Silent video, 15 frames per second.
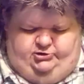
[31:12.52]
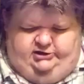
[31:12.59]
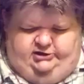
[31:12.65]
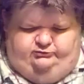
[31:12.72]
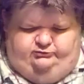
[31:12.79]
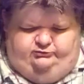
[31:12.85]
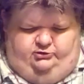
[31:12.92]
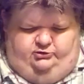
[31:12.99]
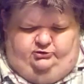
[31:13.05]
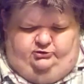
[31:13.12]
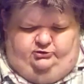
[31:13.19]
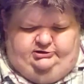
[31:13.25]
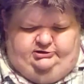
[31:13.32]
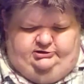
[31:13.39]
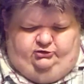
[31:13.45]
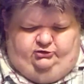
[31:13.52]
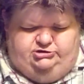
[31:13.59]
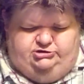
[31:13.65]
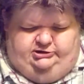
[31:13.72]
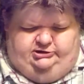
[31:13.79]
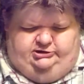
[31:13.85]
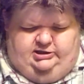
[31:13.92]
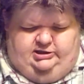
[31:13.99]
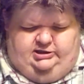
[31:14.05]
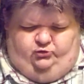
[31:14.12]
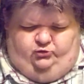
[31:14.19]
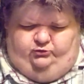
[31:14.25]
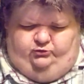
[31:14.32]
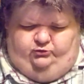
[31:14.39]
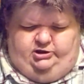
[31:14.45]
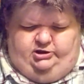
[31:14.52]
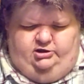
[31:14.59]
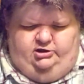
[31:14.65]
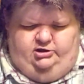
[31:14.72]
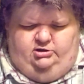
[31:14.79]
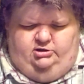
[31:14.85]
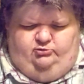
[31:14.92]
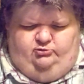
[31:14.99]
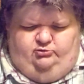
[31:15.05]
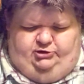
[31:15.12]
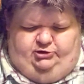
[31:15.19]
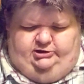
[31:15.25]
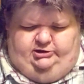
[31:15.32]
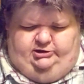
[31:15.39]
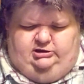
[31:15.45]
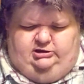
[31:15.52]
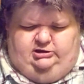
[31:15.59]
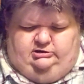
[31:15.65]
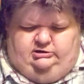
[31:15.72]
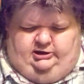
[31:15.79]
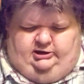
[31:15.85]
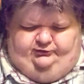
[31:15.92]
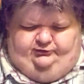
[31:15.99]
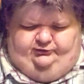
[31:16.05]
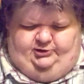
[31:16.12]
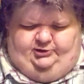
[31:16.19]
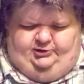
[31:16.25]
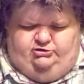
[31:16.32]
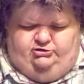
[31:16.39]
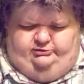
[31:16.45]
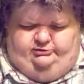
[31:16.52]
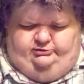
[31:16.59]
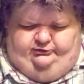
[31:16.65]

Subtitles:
that Kolchak had more grit, pluck, and honest patriotism